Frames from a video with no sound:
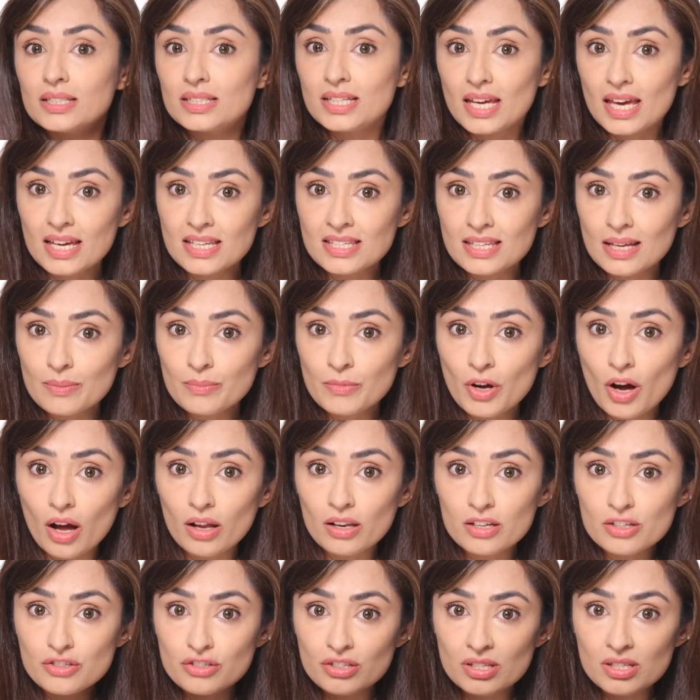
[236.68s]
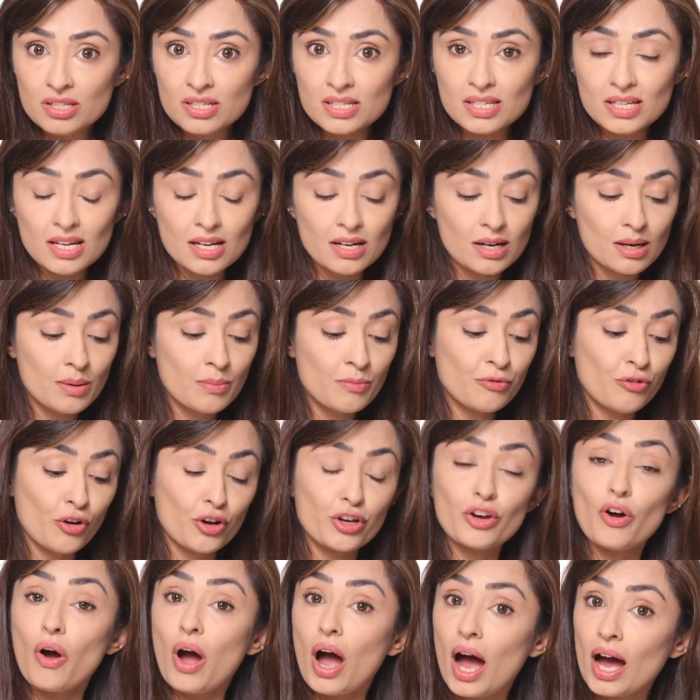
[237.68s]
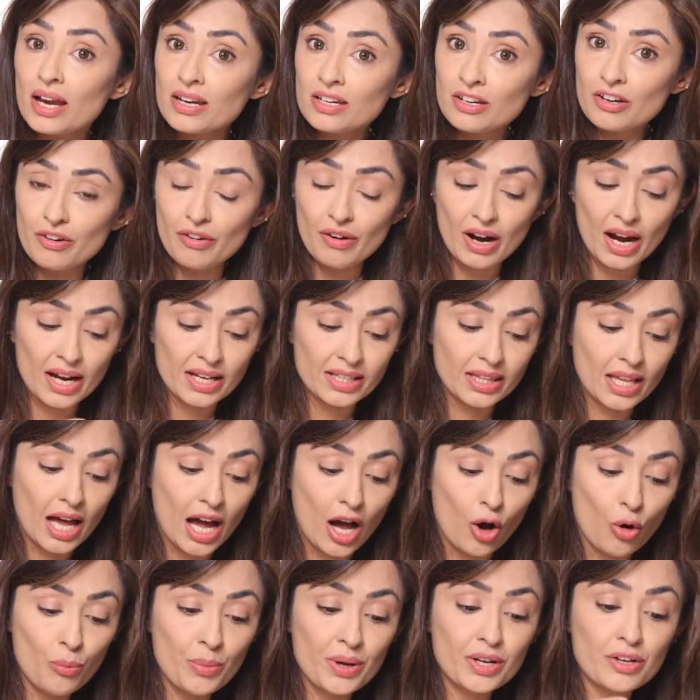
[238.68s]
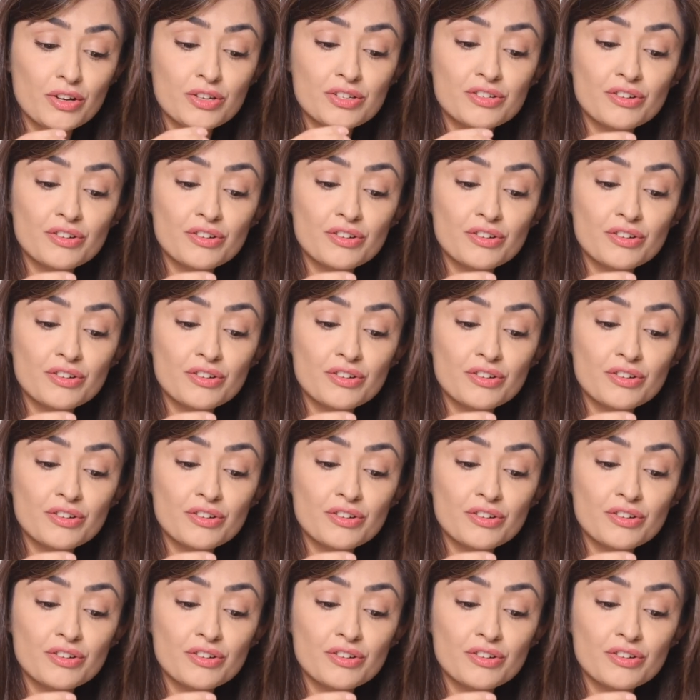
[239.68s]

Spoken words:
Take some collagen serum for your under eye now because